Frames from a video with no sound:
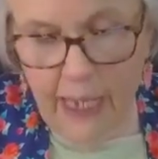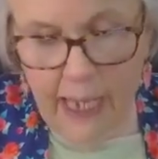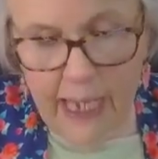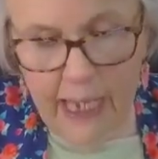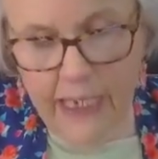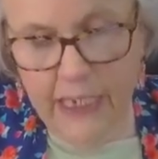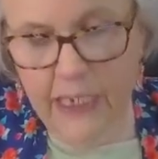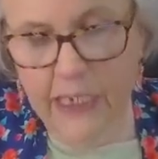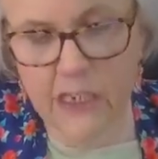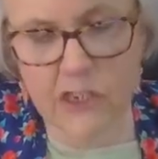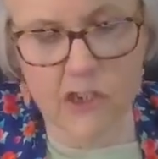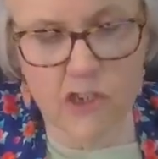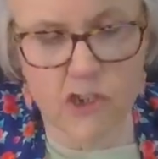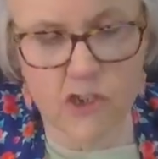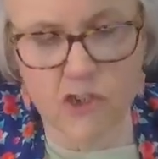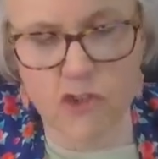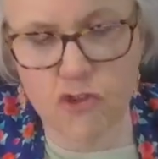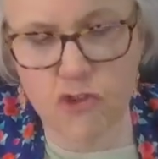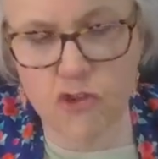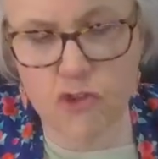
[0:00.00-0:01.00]
And it is
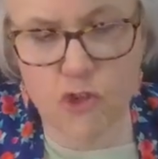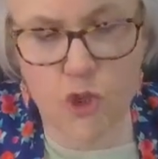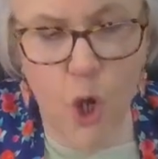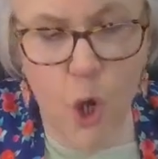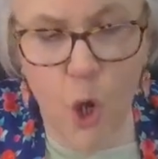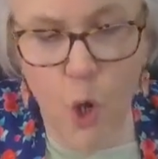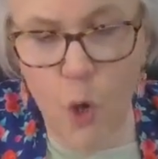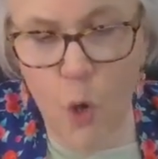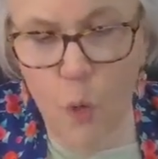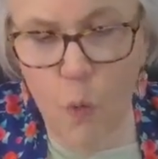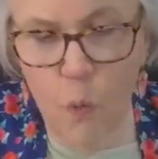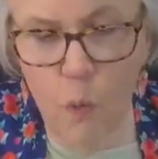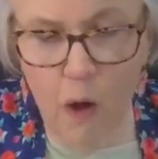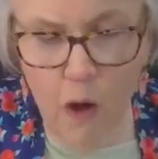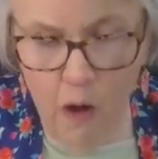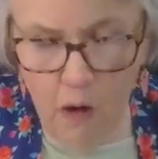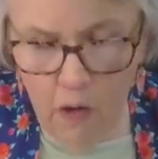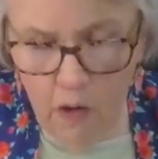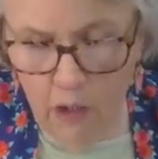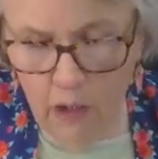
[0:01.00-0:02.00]
so
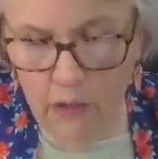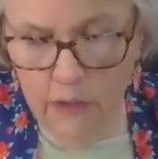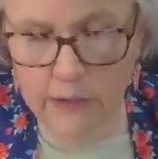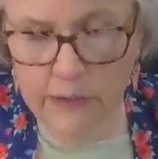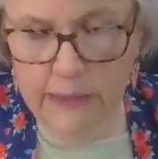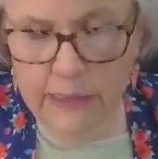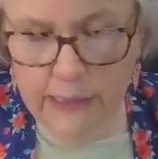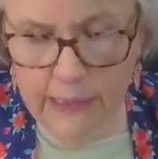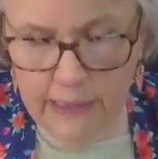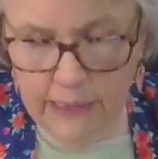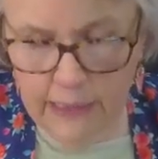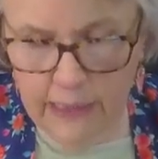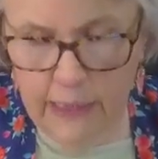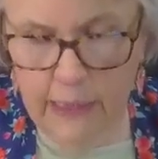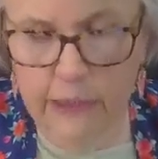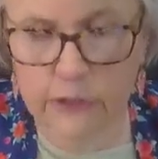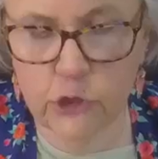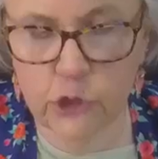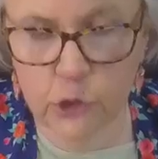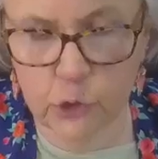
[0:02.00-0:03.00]
hard to get
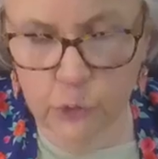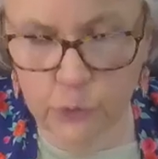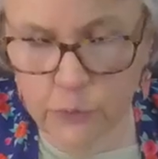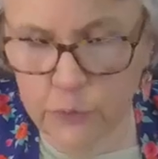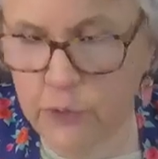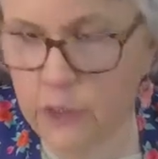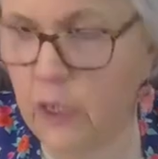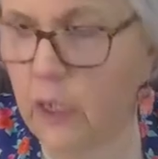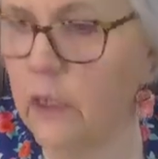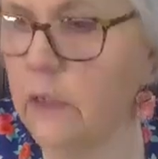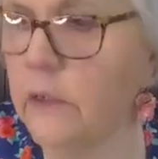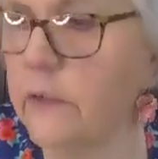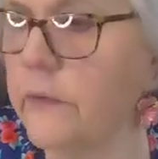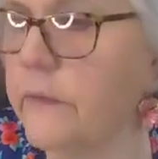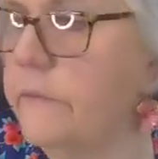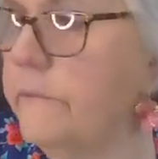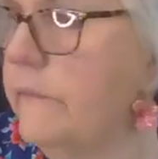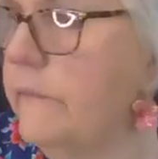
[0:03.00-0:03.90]
a true color.